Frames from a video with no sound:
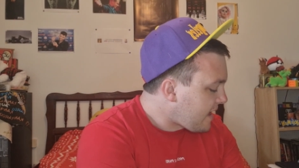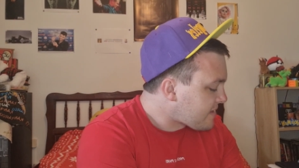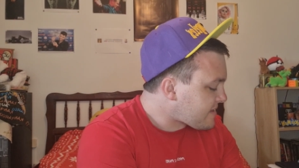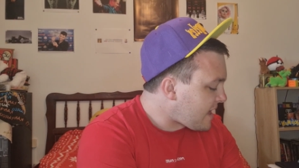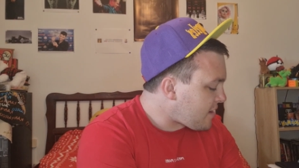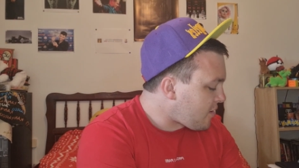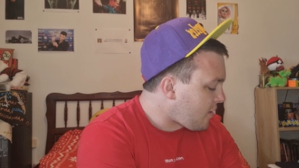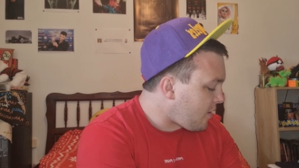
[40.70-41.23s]

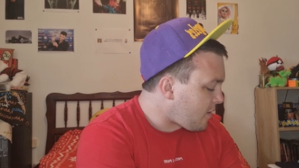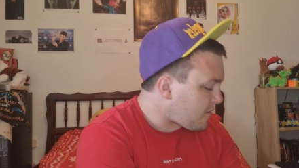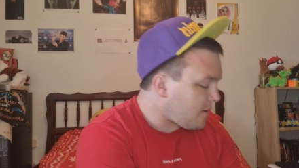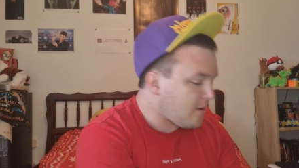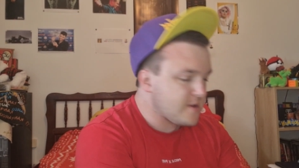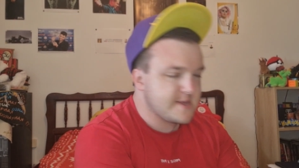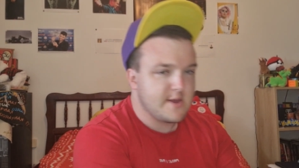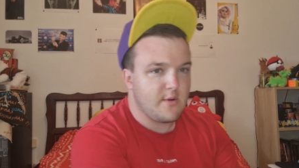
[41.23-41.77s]

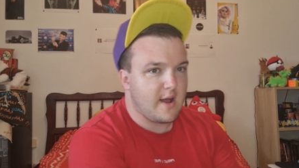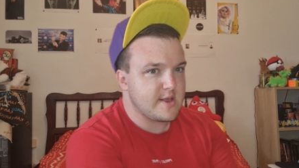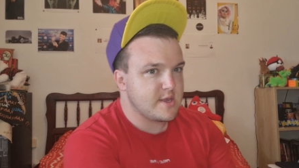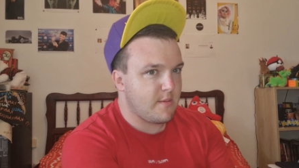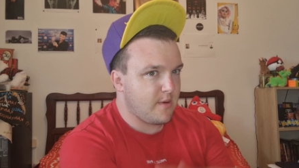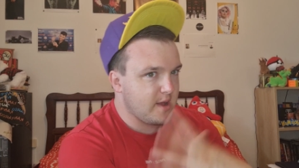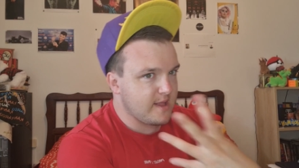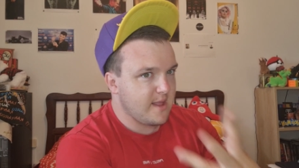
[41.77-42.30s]
Tarohoro. So as
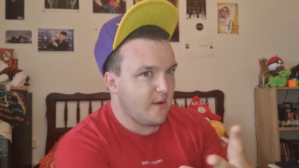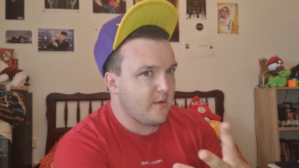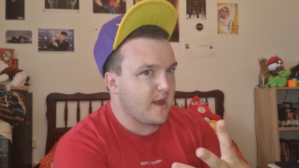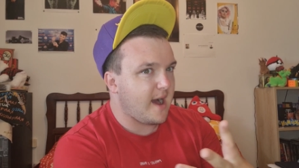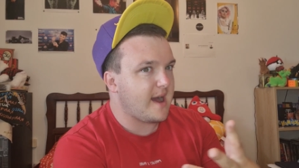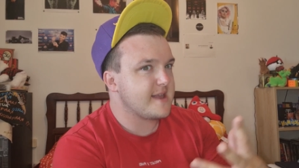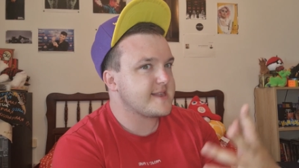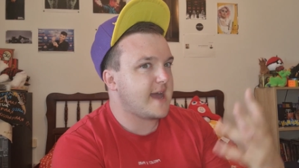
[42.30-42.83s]
you probably know,
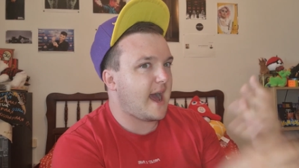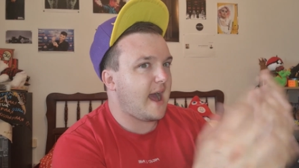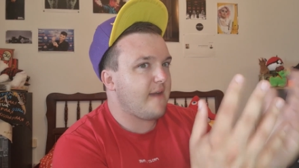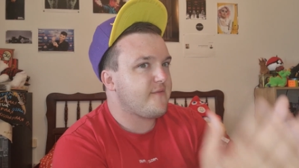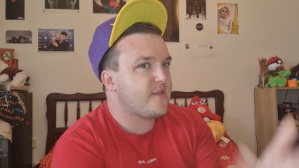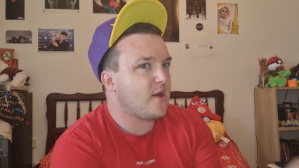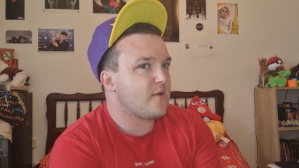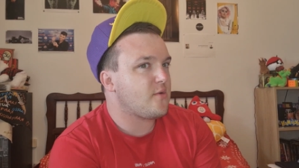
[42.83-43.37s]
guys,
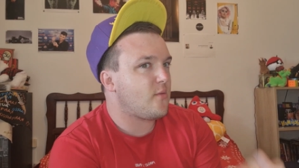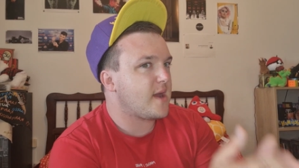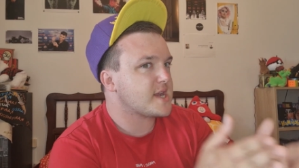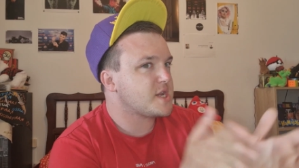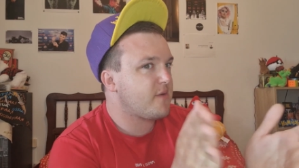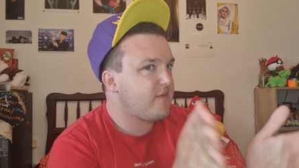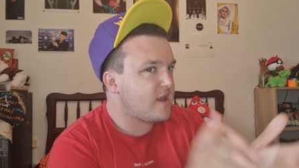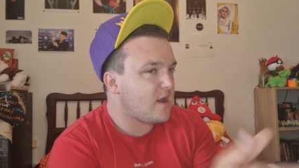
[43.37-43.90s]
I've done a
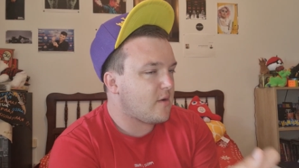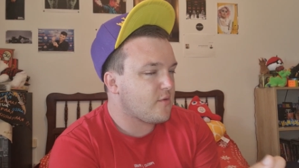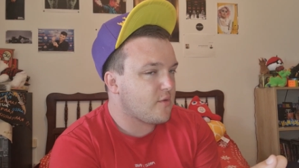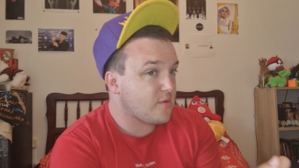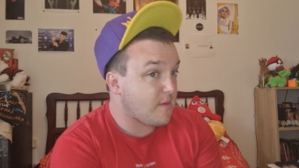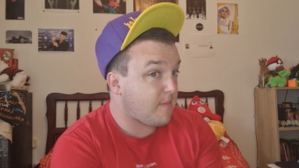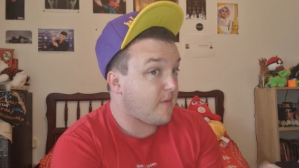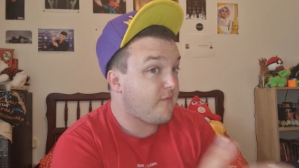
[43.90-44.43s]
reaction video
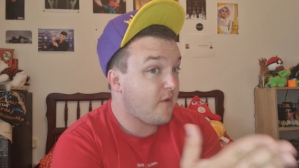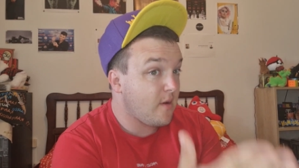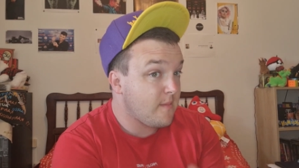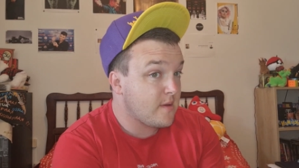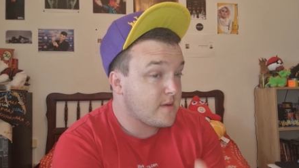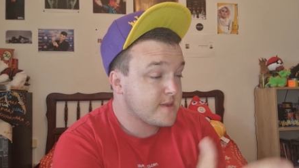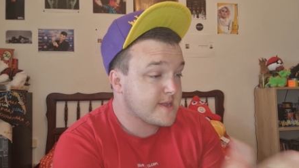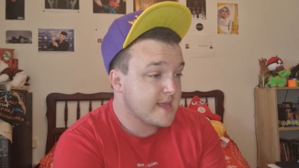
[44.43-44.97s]
to the
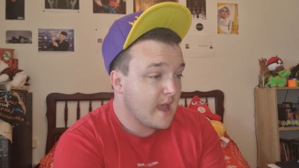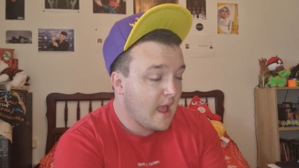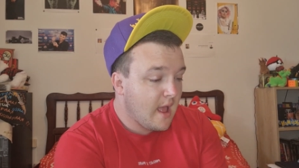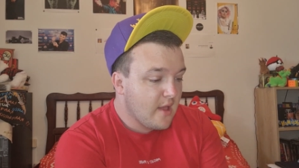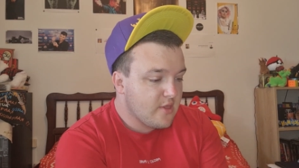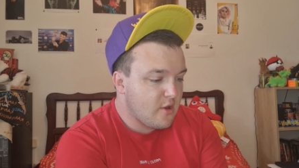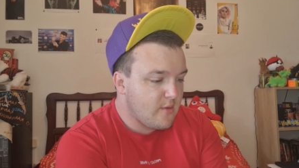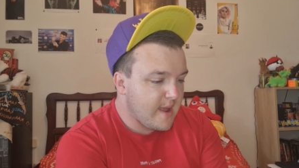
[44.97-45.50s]
performance
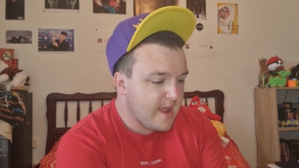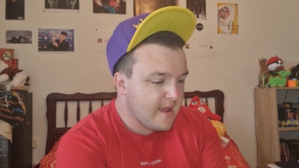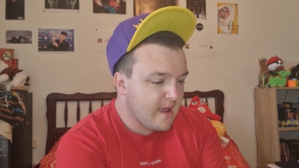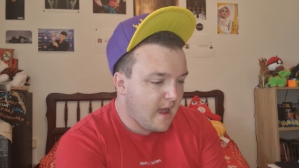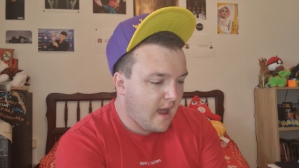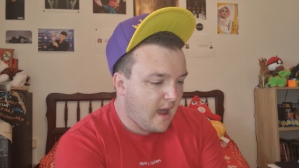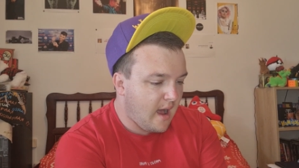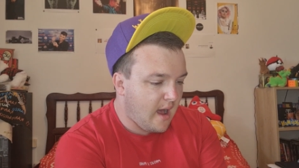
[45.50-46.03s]
during
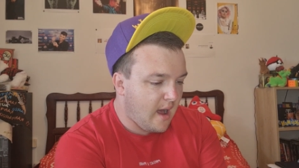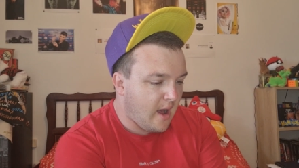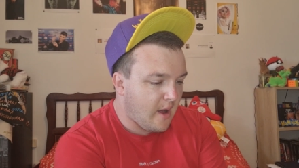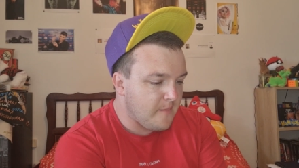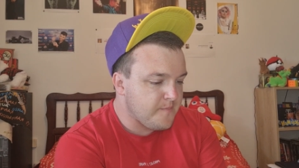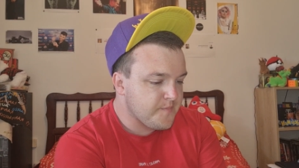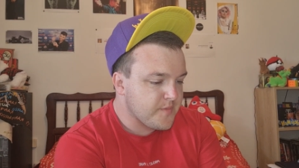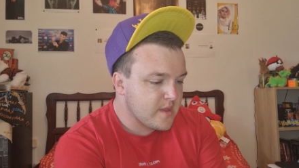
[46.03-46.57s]

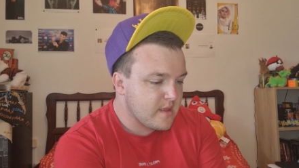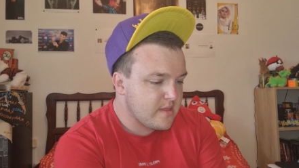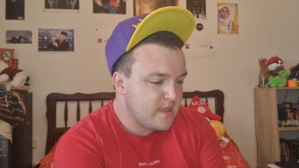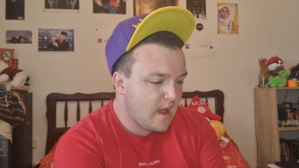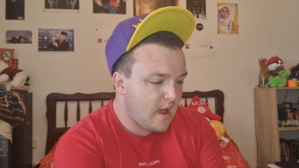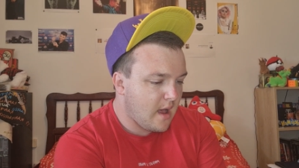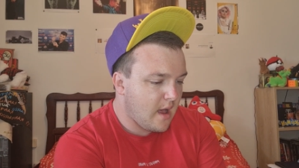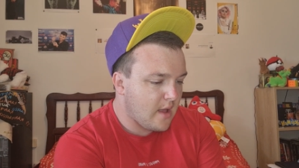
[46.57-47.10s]

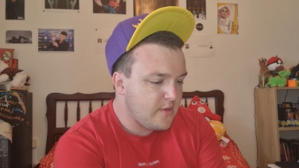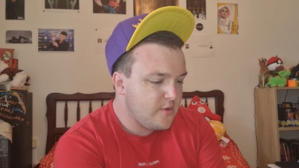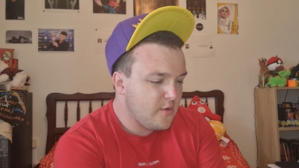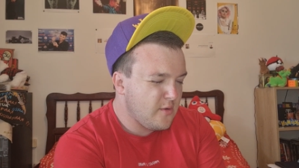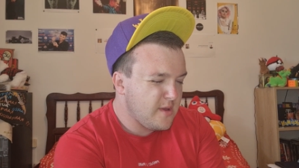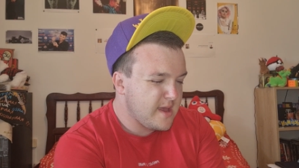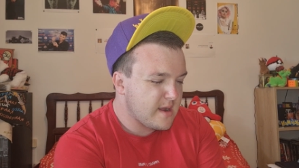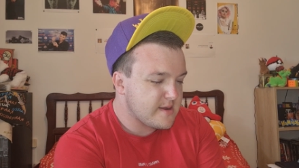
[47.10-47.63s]
the
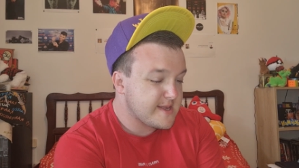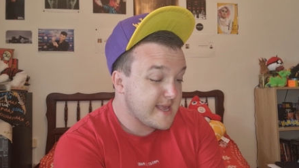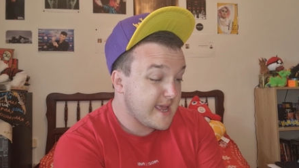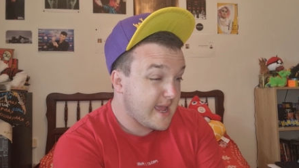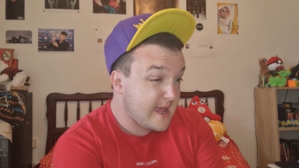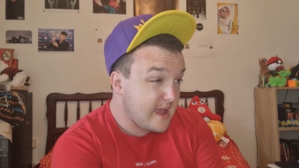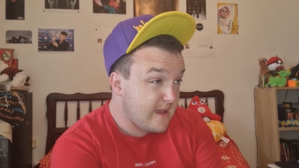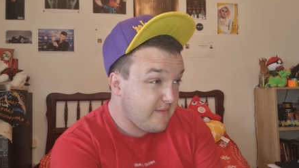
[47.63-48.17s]
New Year's
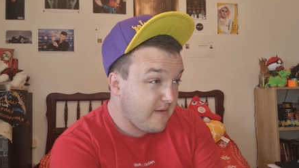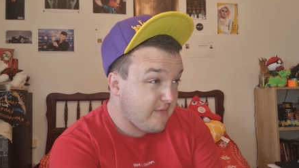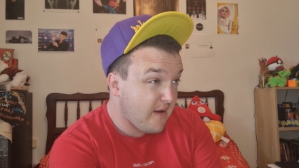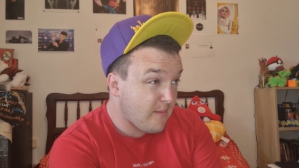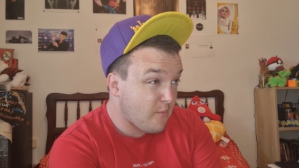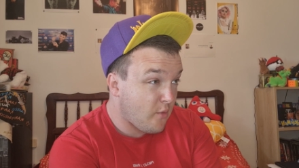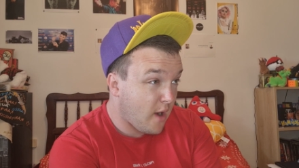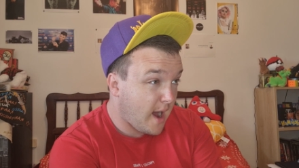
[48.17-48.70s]
Eve, if
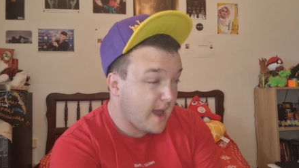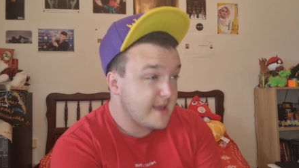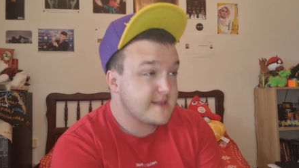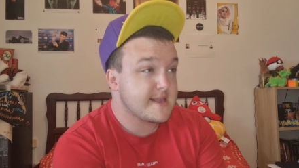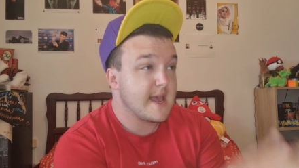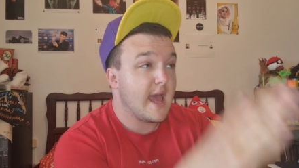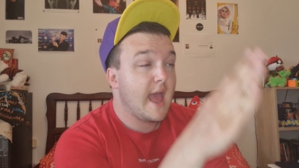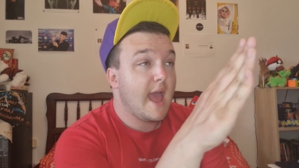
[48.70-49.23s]
I'm right,